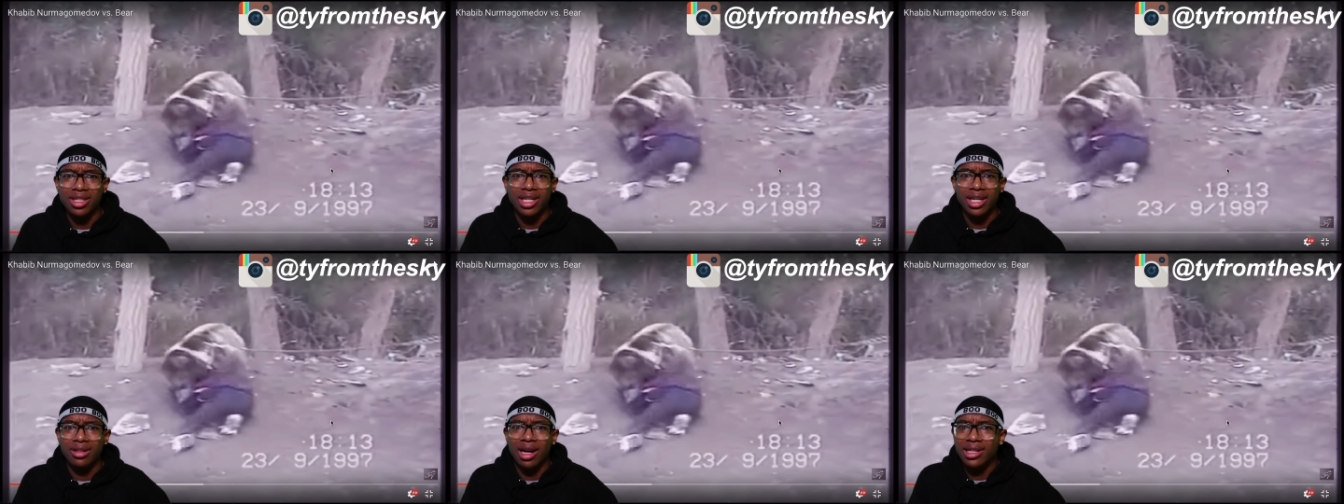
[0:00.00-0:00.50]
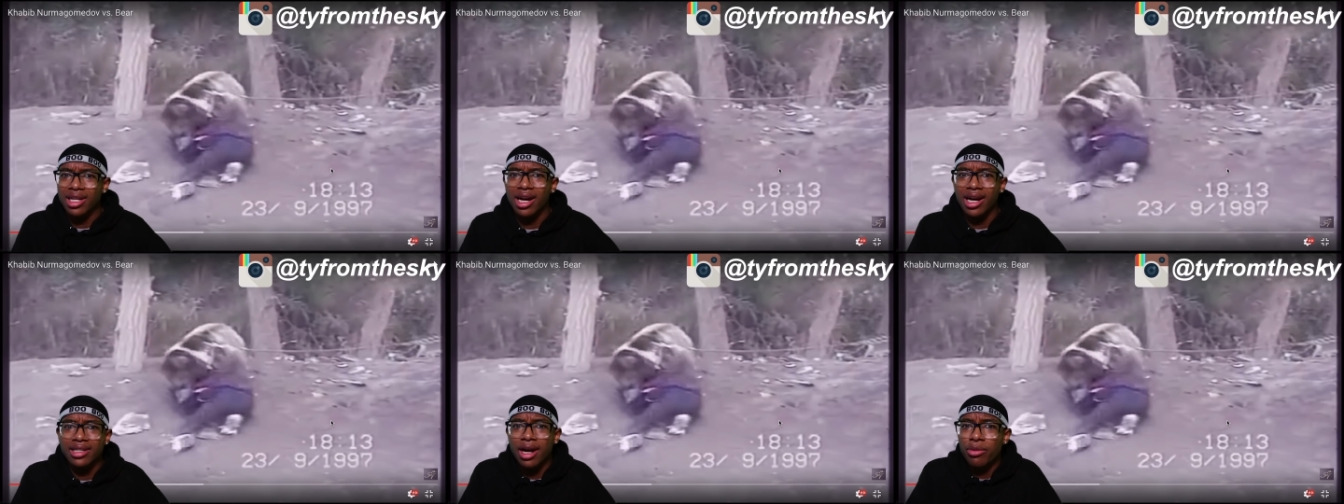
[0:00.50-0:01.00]
Like I
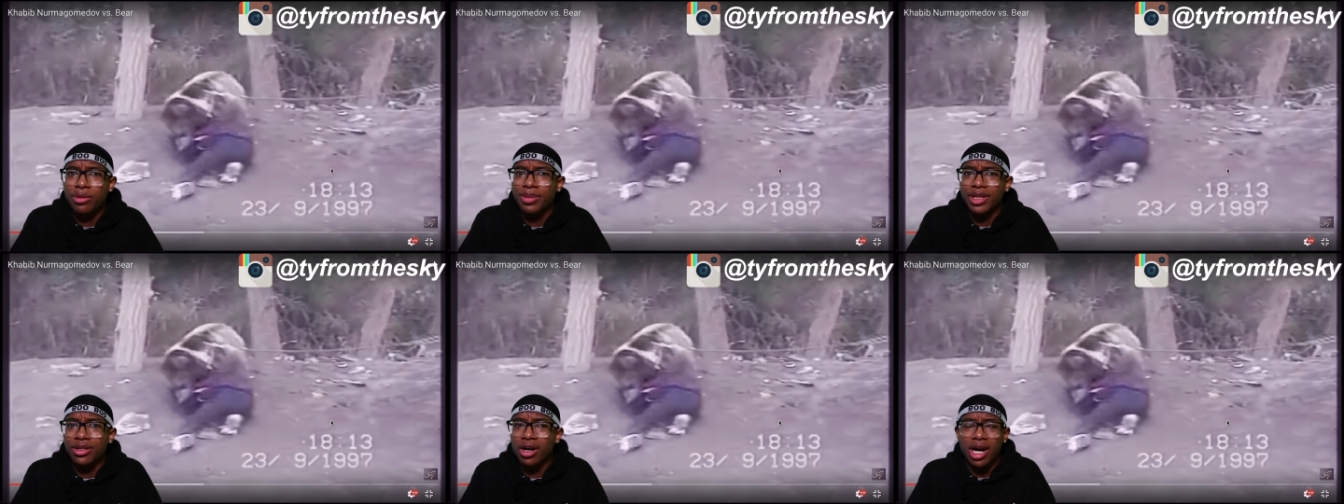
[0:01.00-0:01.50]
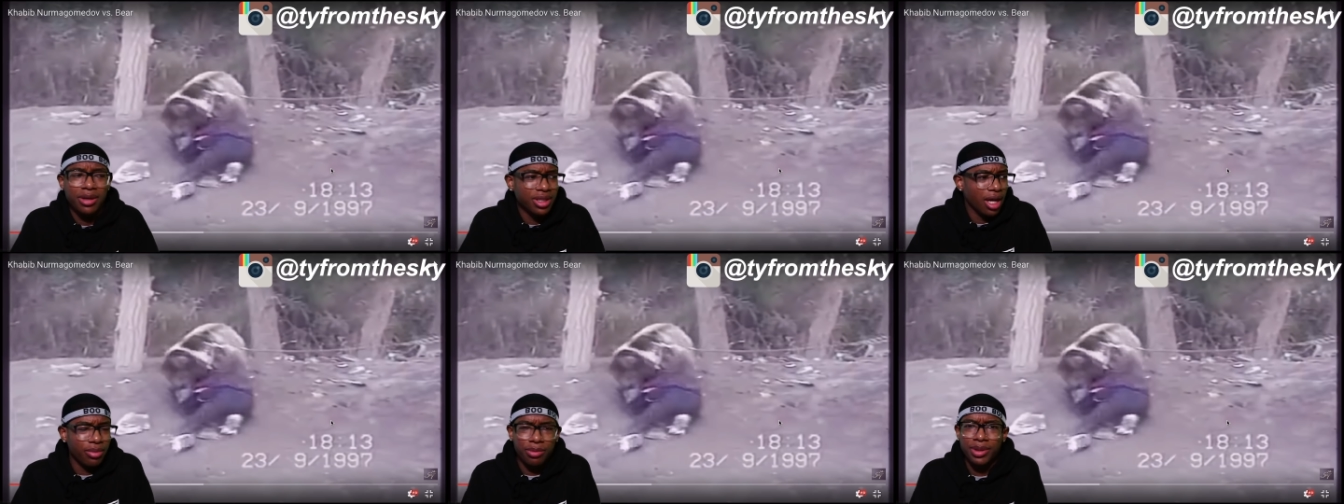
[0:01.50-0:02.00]
thought I thought we put dog I
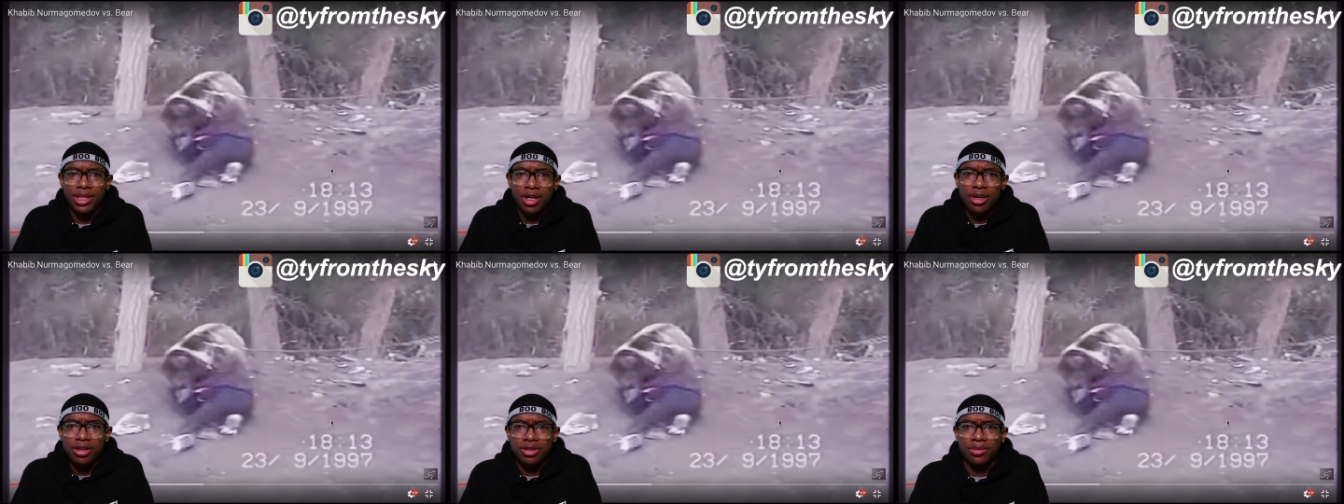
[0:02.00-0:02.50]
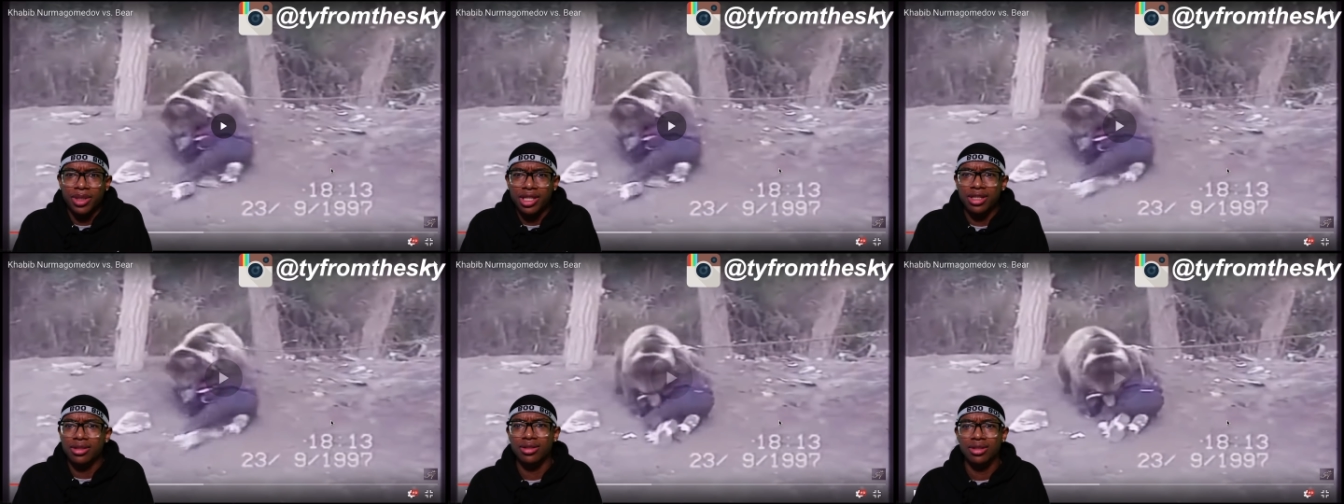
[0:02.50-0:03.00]
thought we put dogs on the
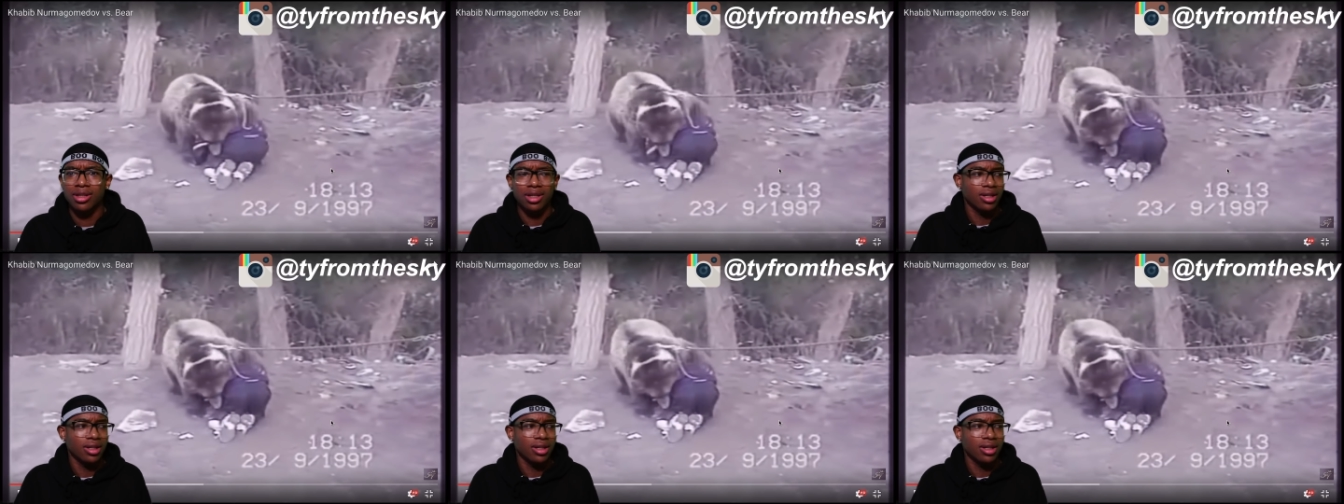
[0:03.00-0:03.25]
leashes.